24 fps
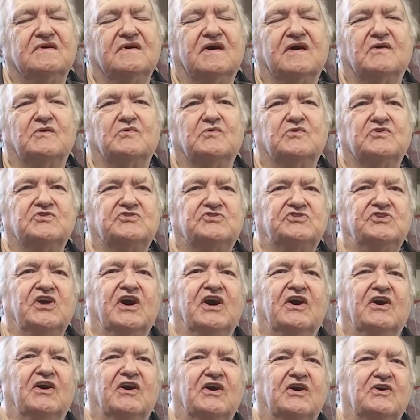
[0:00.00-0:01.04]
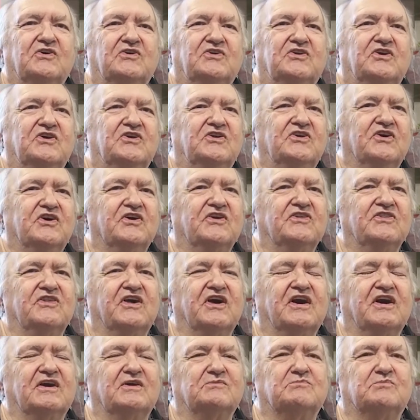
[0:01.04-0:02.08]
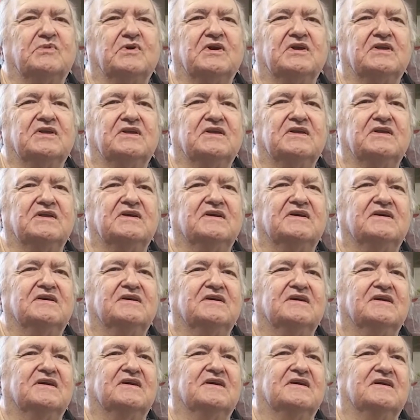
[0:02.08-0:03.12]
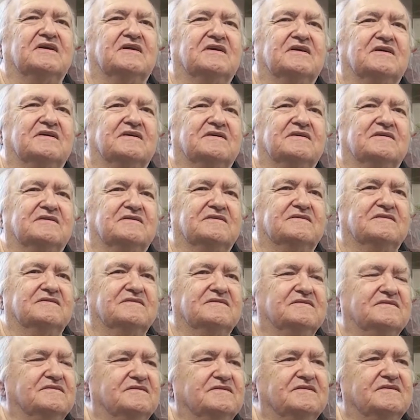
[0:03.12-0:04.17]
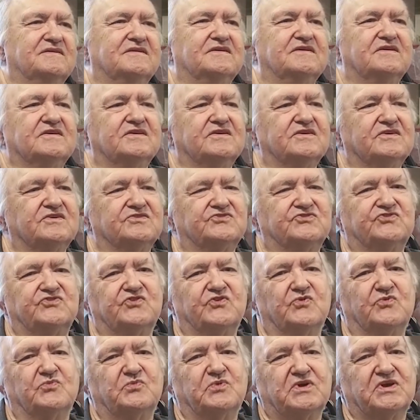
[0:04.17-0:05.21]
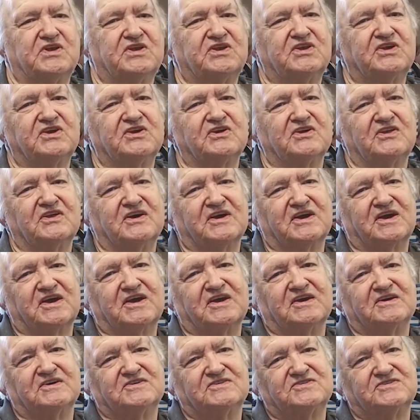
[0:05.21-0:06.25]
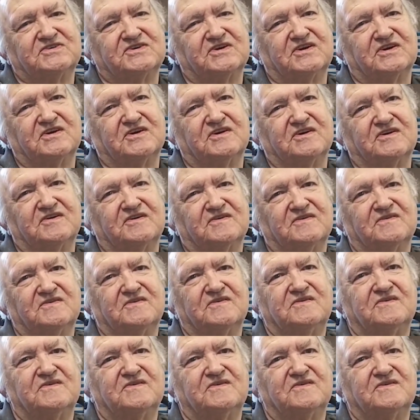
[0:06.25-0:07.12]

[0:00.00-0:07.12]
I wish now I'd have done that, but uh, it's no big deal, I guess. Uh,